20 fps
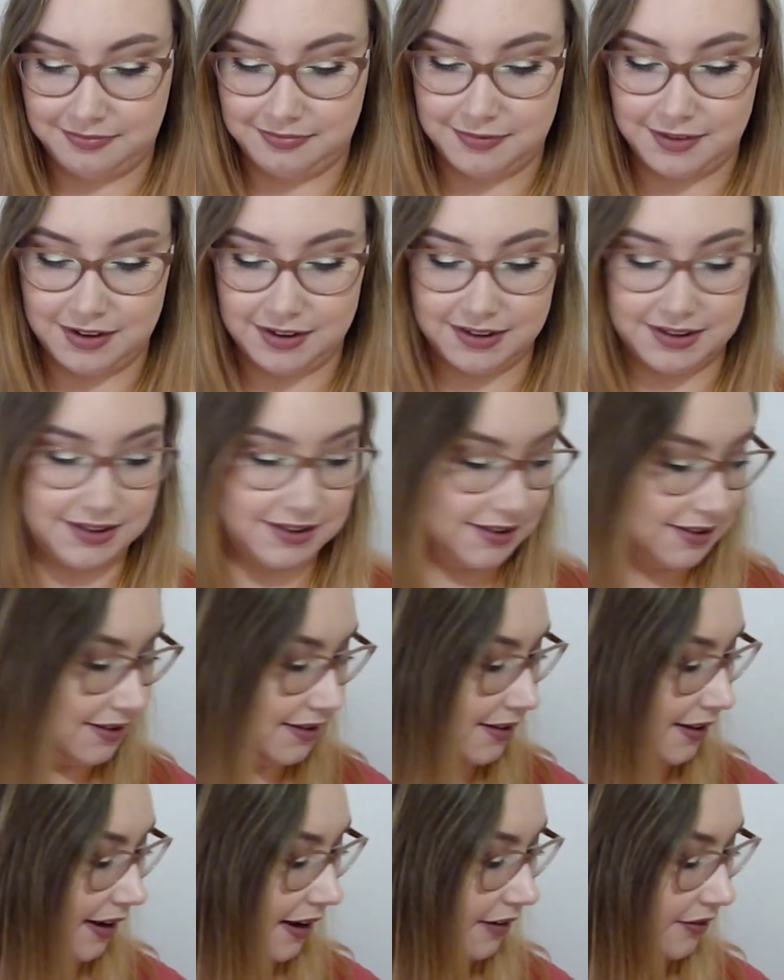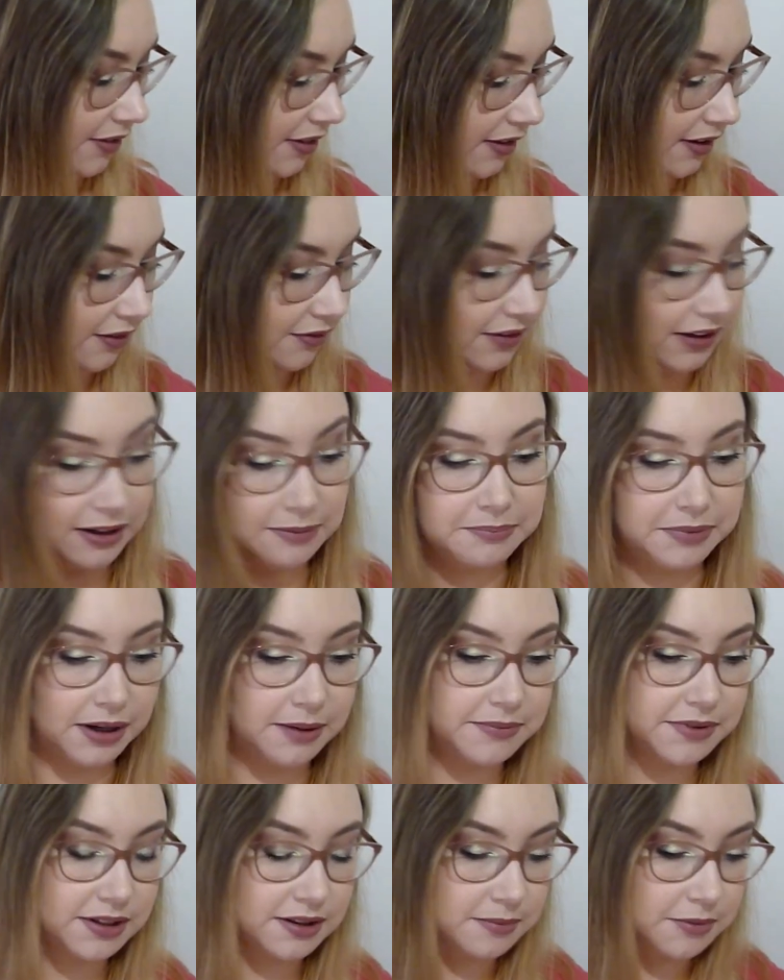Because I have a thing for lip
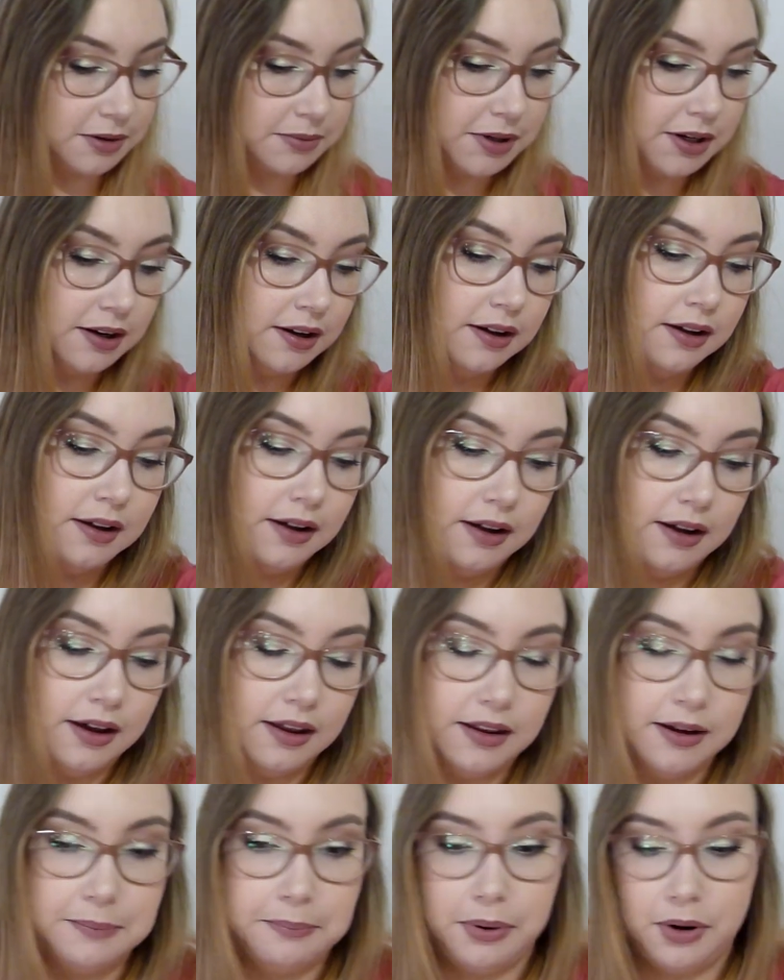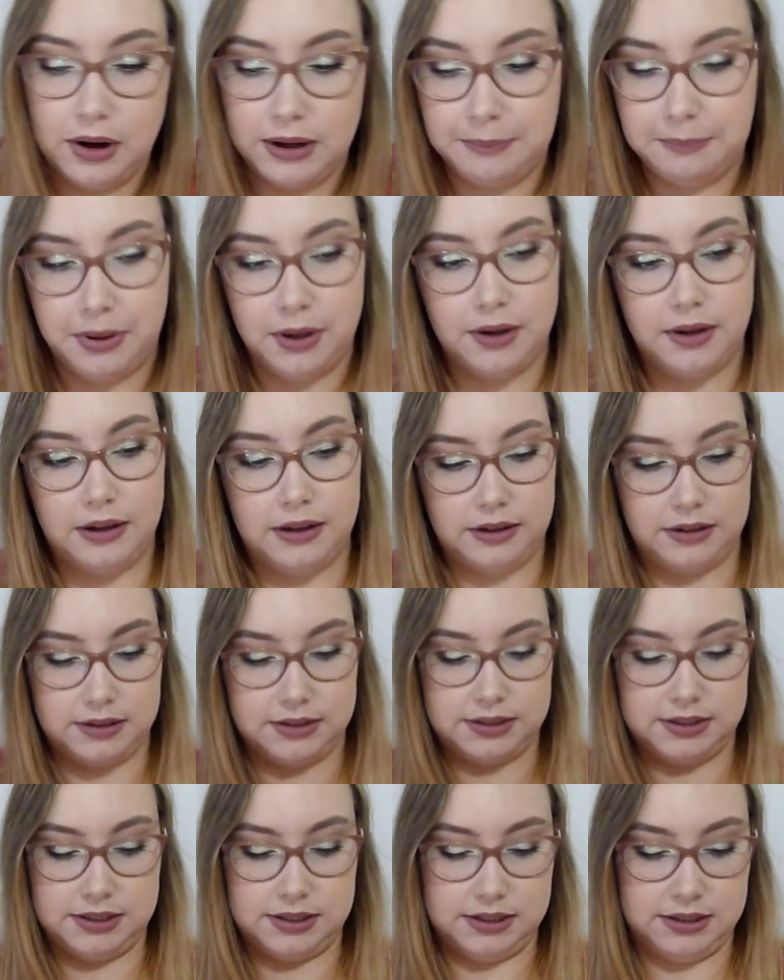balms at the moment. And then point
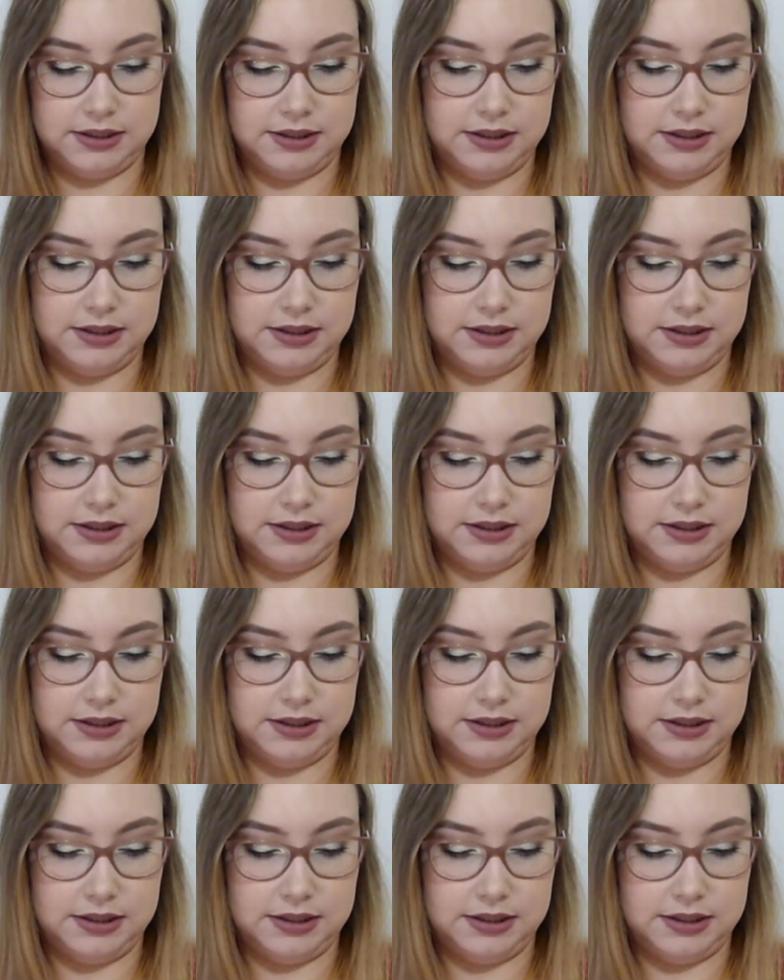perks.